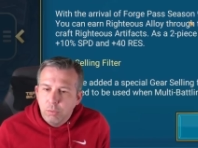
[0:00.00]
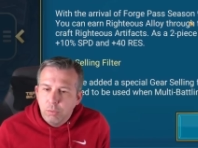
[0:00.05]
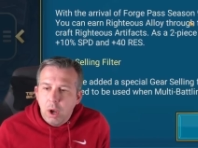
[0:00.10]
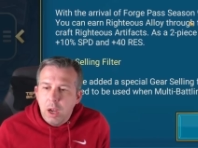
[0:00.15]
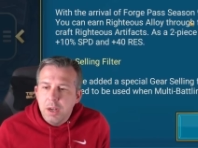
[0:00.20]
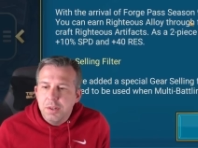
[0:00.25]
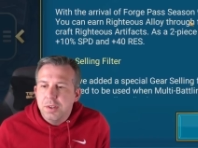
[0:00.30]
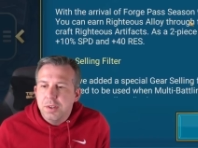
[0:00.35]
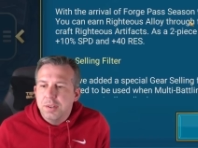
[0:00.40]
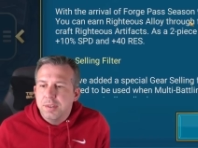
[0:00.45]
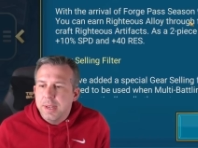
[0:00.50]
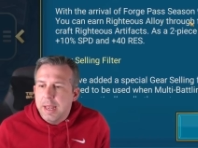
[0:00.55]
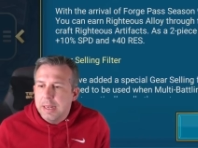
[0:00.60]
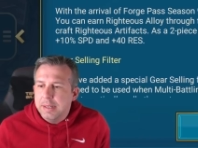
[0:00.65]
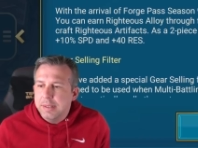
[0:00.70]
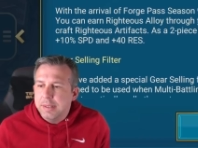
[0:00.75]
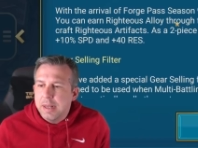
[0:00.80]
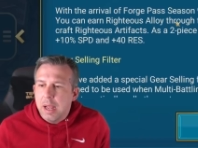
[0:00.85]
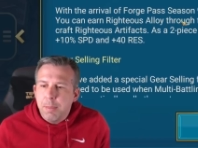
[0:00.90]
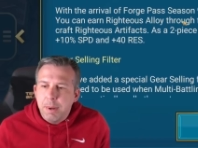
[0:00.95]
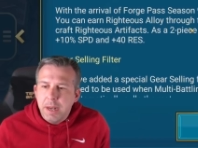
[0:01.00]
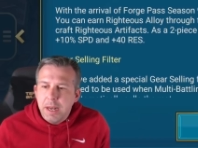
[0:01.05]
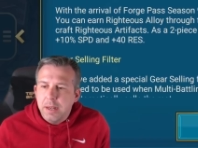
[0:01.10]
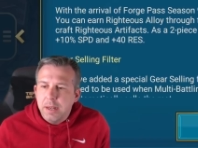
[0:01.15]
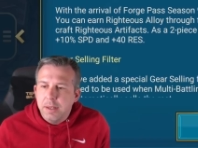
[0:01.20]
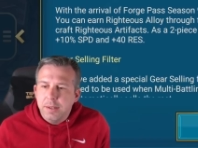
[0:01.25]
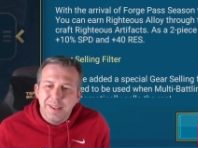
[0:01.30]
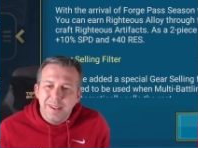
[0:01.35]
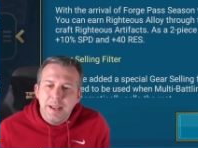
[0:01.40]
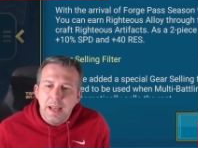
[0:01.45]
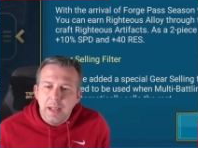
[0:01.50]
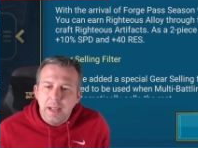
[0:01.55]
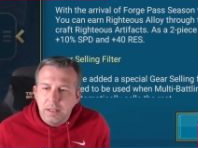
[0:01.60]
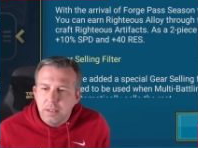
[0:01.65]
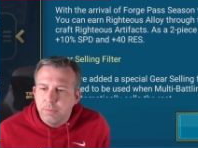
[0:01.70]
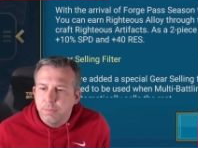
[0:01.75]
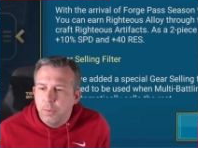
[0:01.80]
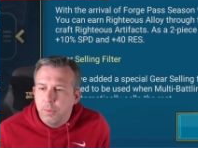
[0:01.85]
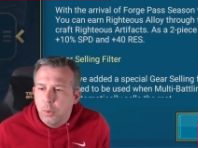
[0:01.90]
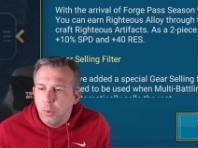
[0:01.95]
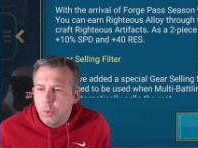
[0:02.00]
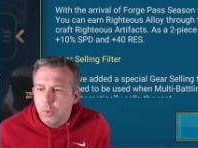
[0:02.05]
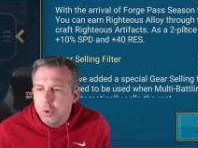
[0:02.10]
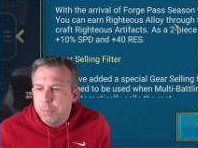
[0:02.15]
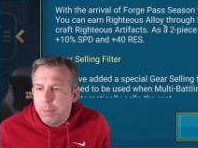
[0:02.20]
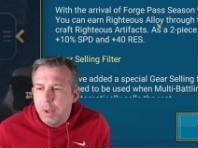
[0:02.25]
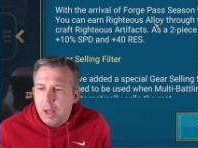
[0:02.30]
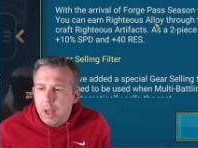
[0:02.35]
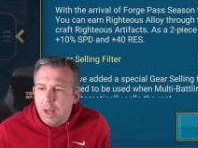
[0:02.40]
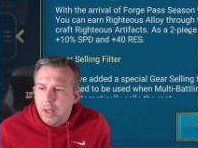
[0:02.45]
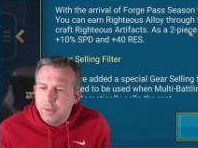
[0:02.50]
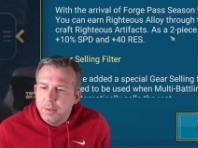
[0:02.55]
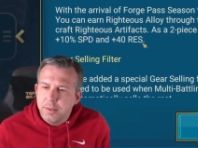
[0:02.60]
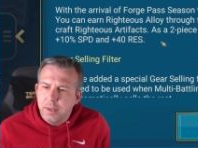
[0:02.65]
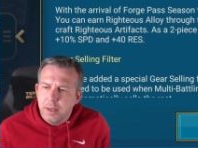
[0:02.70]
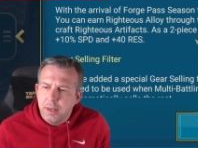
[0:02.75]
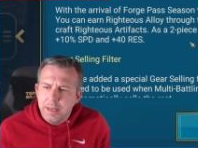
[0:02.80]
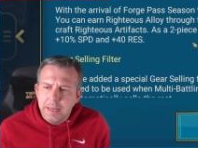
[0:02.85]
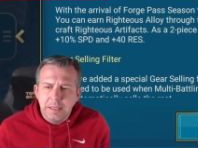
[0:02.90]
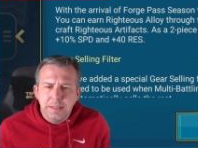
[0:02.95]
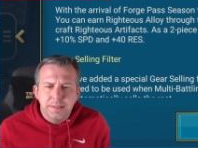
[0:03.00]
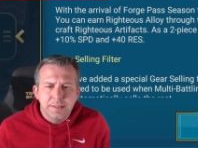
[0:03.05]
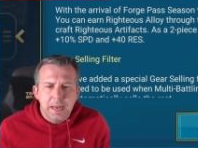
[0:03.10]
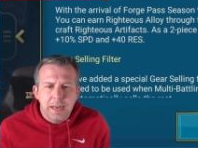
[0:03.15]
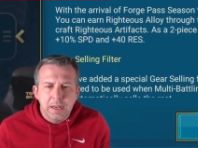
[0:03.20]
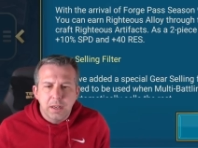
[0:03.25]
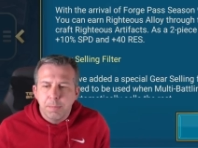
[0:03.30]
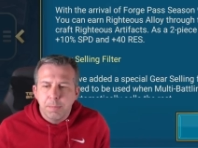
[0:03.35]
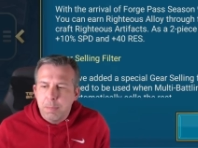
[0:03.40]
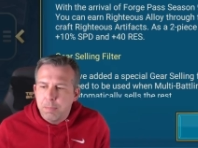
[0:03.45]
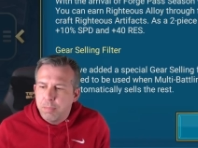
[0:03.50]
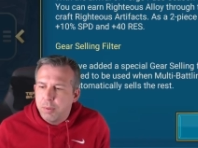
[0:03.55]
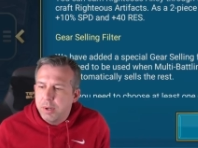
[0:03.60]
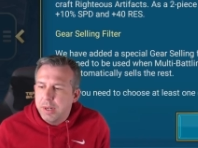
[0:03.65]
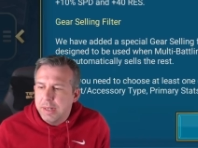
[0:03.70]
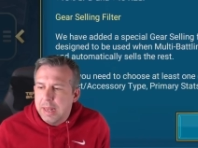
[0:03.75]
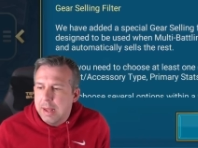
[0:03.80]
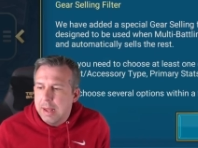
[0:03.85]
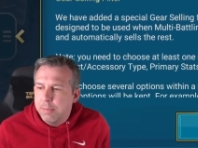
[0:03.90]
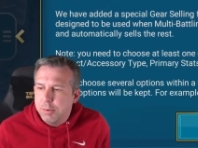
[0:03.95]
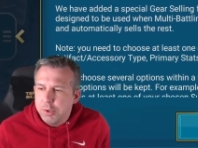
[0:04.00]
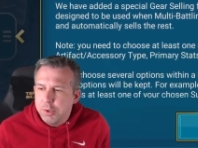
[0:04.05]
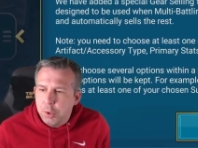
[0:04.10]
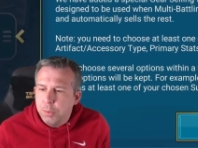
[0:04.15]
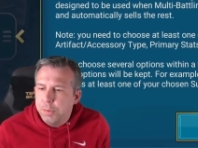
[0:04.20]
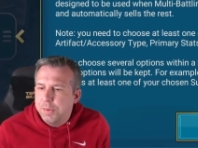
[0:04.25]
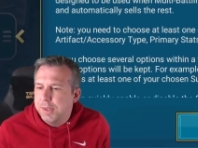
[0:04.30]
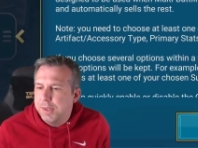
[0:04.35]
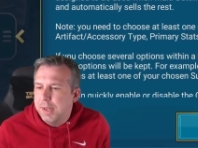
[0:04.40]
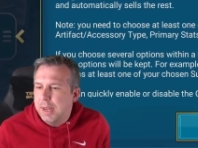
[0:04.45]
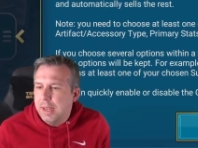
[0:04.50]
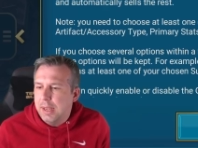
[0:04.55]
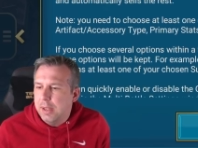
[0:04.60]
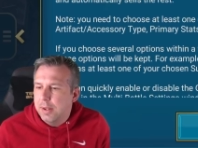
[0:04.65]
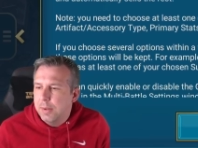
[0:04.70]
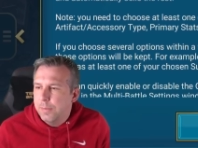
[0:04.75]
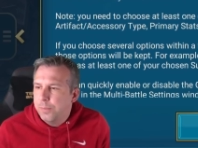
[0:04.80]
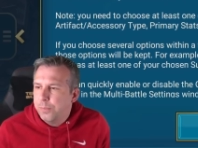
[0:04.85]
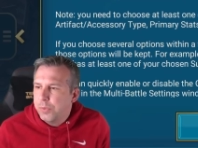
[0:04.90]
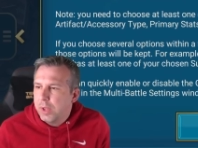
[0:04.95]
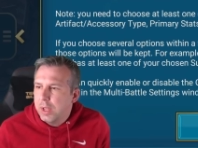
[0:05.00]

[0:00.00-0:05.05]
Righteous Set is coming in as the next Forge Pass. I think the set could be pretty damn juicy.